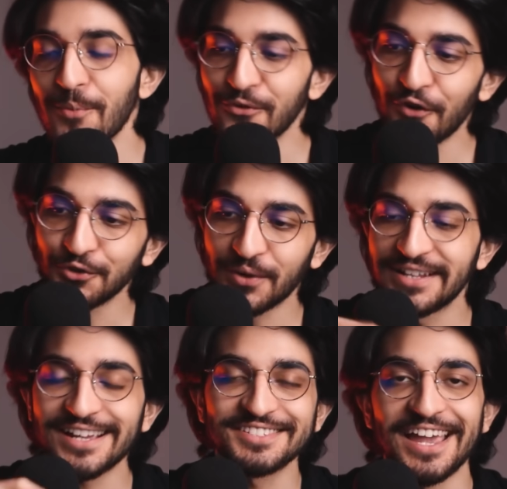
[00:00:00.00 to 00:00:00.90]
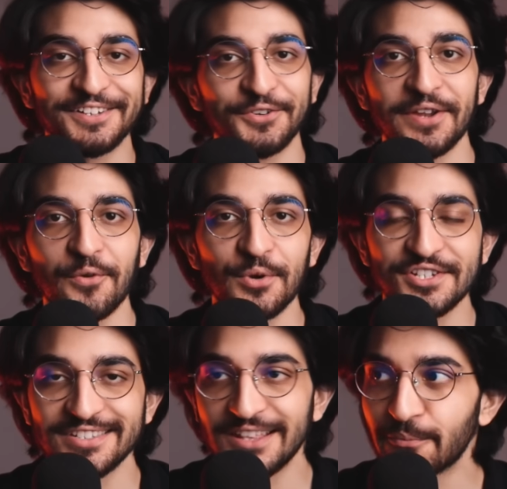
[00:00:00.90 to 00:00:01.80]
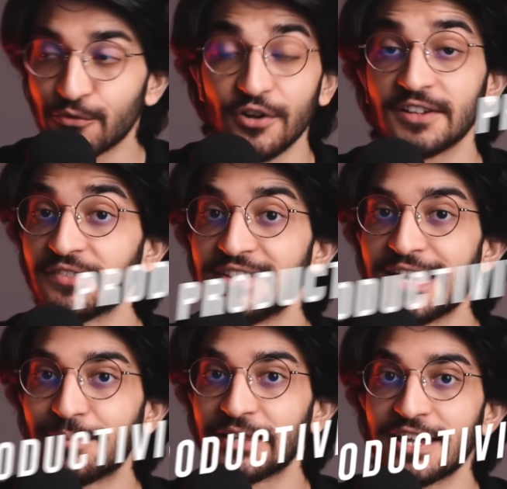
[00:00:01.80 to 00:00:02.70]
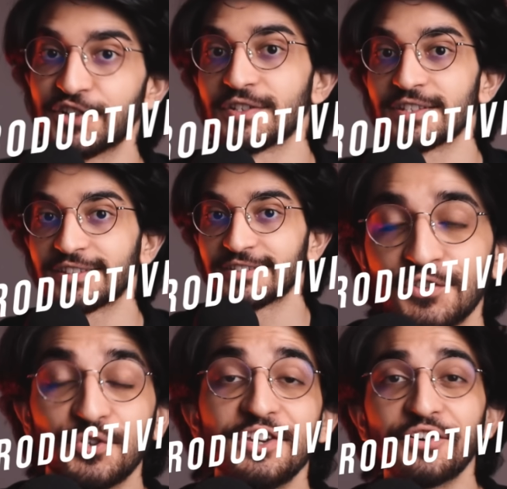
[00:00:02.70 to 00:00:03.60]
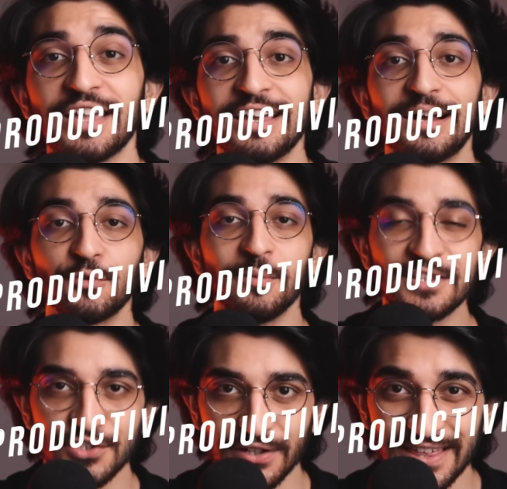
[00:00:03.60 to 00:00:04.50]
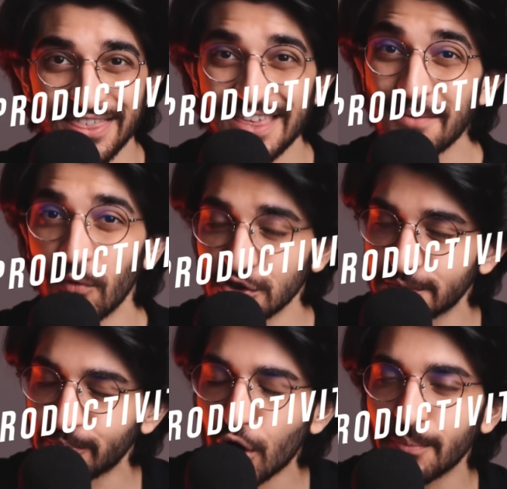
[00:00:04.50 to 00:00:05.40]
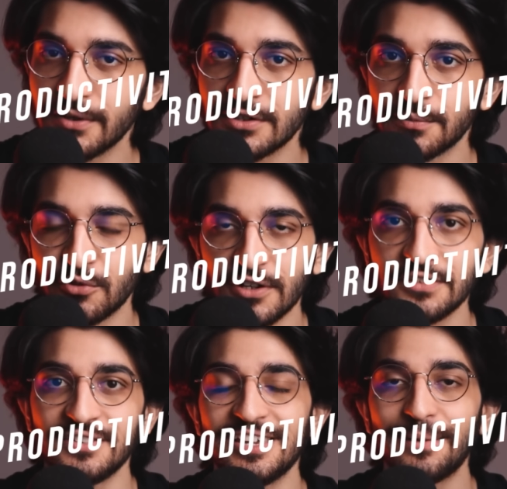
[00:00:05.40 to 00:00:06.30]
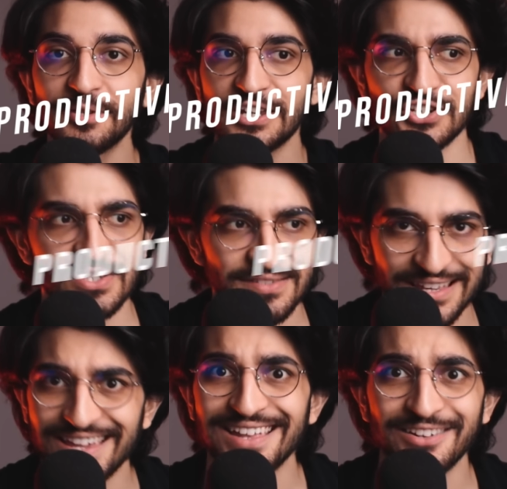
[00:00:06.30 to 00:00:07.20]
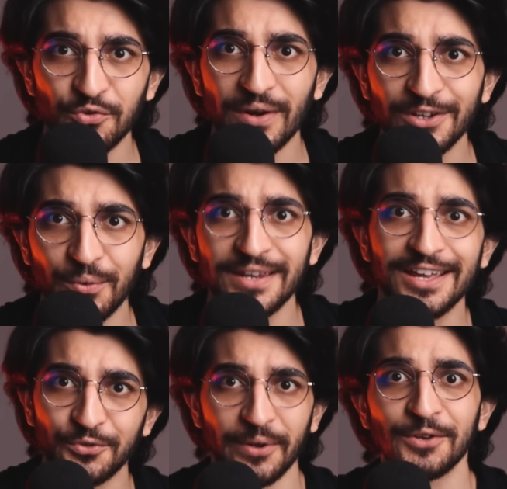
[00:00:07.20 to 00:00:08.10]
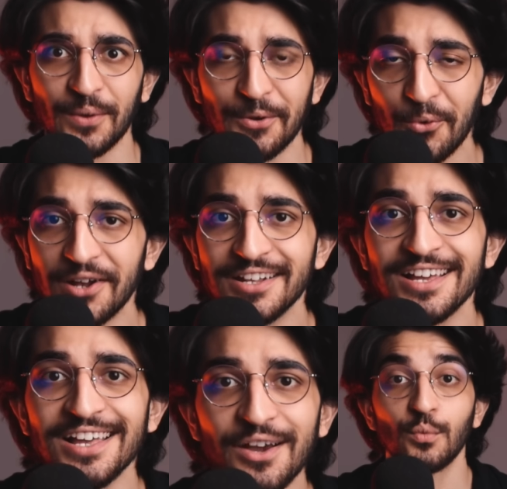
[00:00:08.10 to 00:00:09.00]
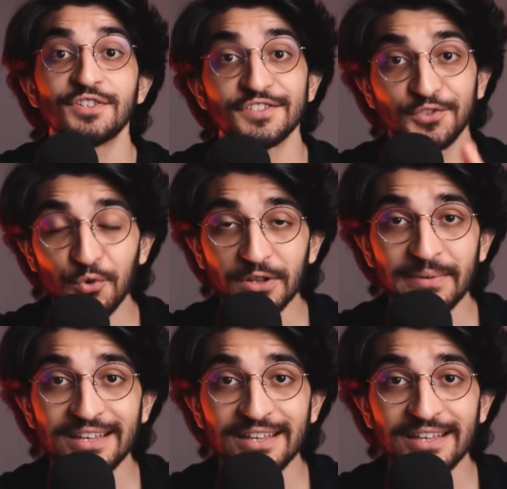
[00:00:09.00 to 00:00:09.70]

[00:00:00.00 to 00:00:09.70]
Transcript: We move on to our next category, which is the productivity applications. So here again, I'm going to be installing the most popular productivity applications in twenty twenty and twenty twenty-one, which is Google